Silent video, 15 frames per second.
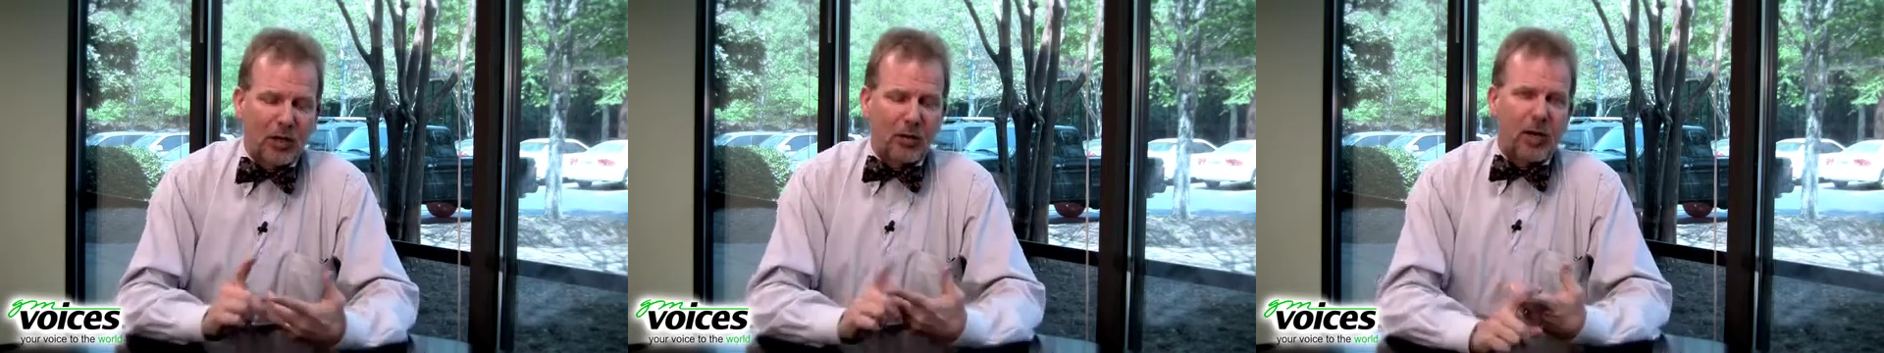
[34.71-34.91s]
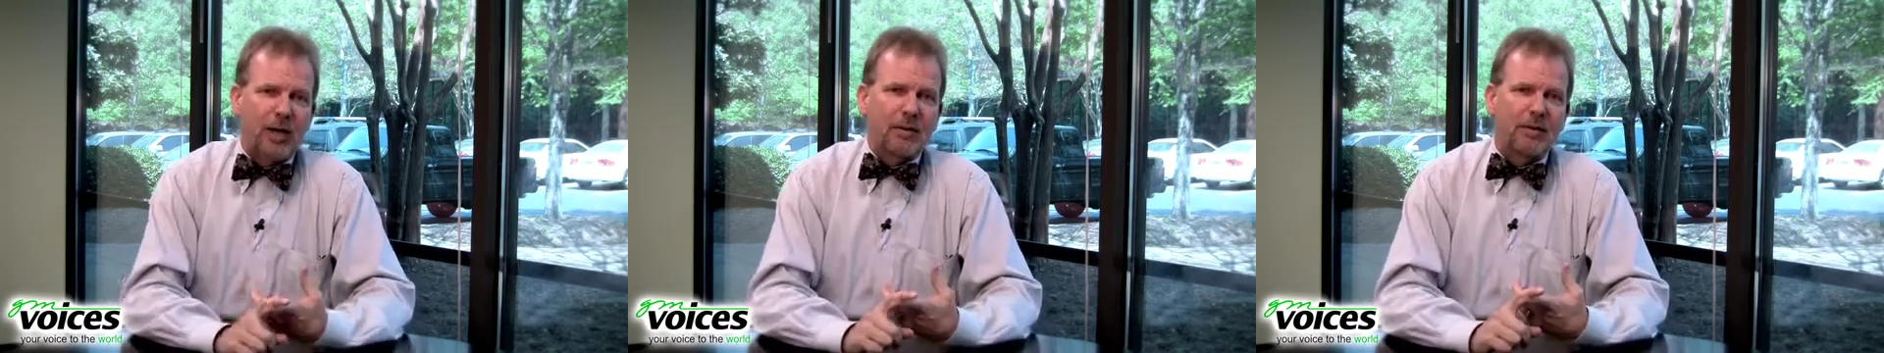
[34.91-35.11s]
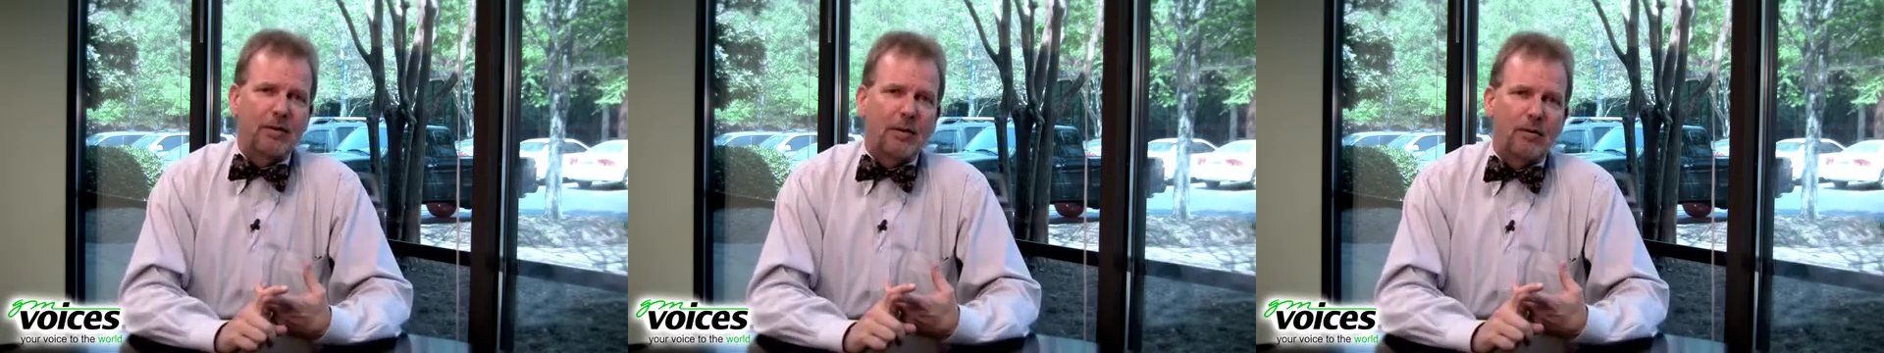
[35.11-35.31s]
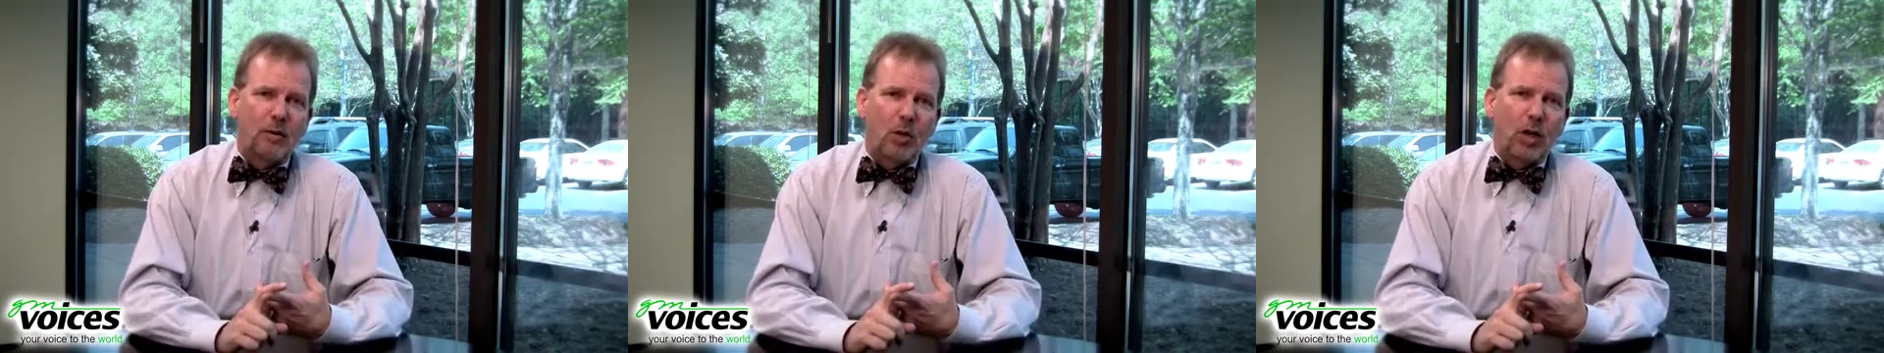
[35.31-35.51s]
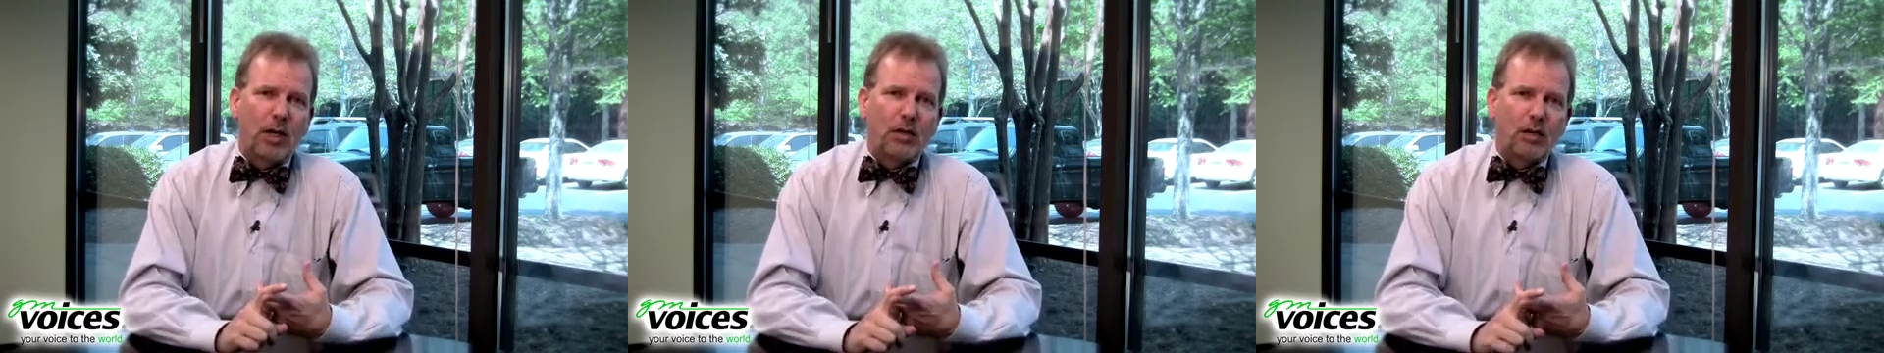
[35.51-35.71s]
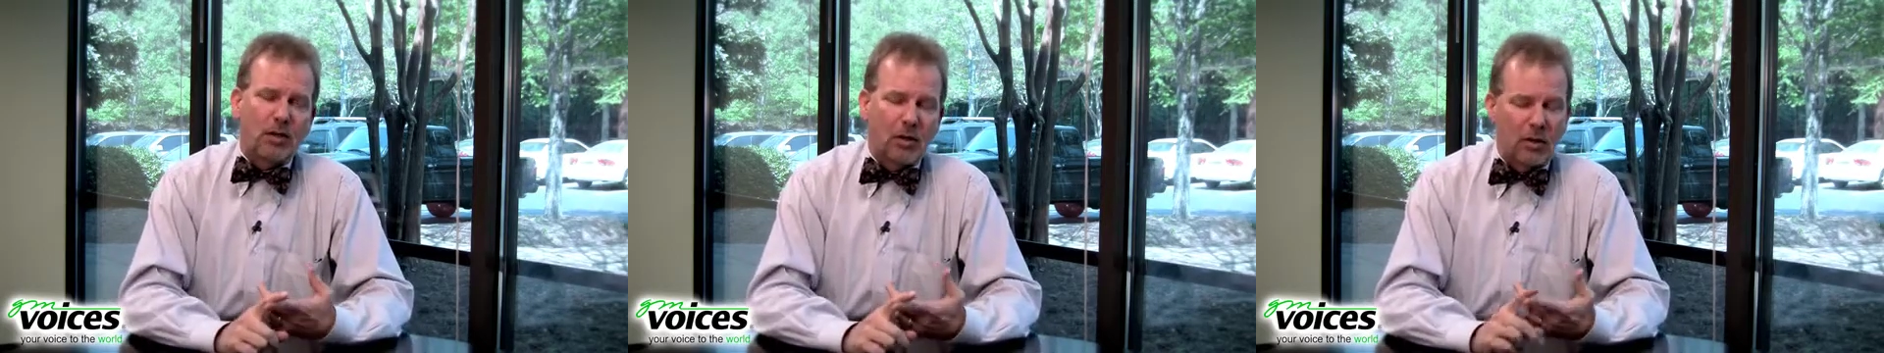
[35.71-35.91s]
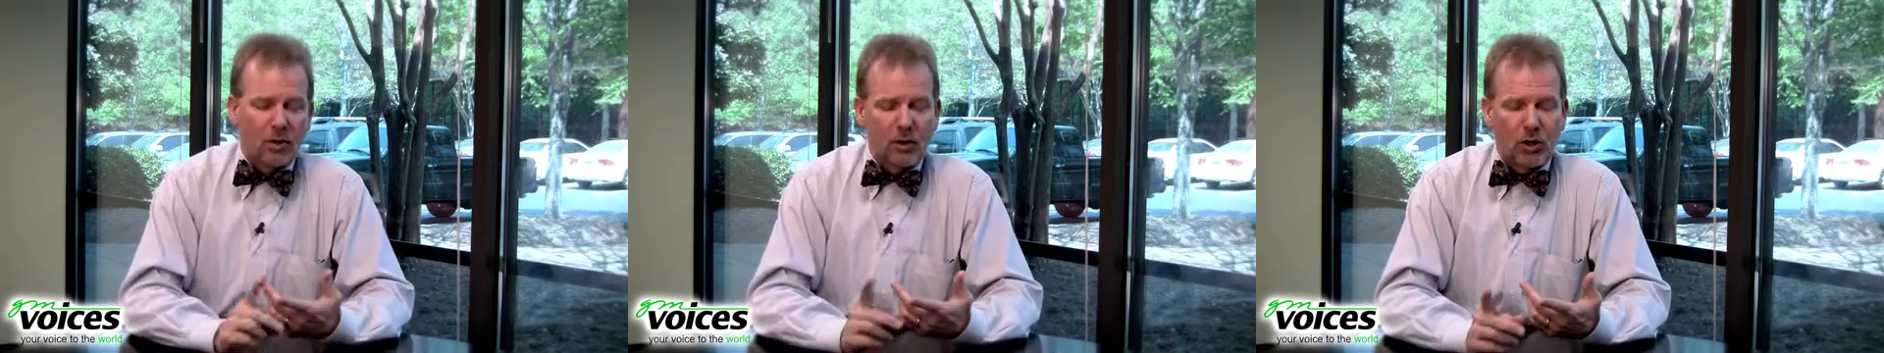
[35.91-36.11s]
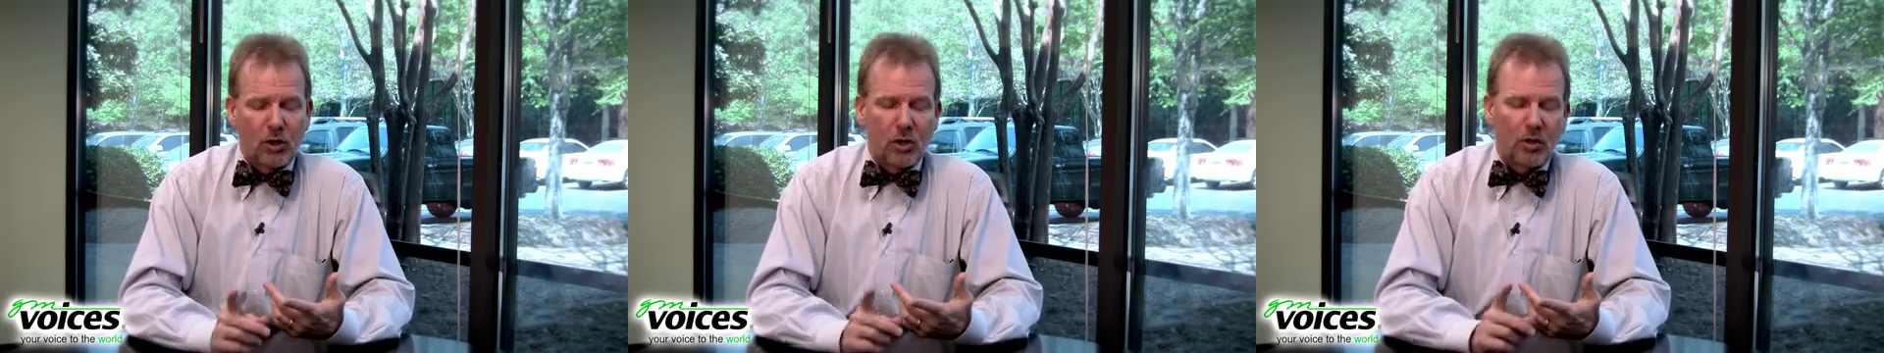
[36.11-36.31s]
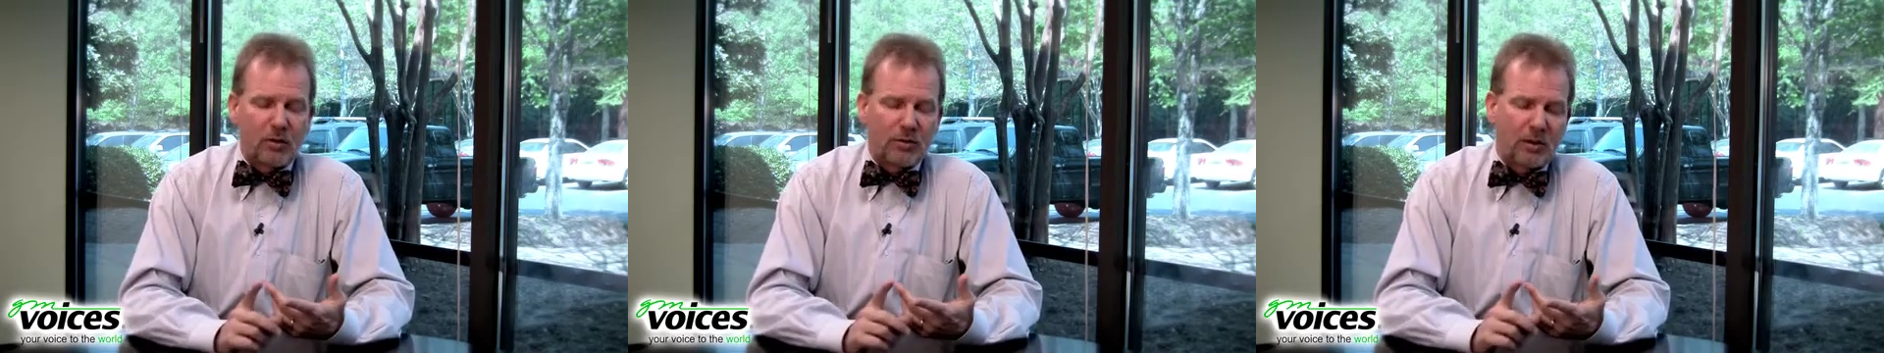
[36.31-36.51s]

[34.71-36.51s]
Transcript: great voice, or the girl,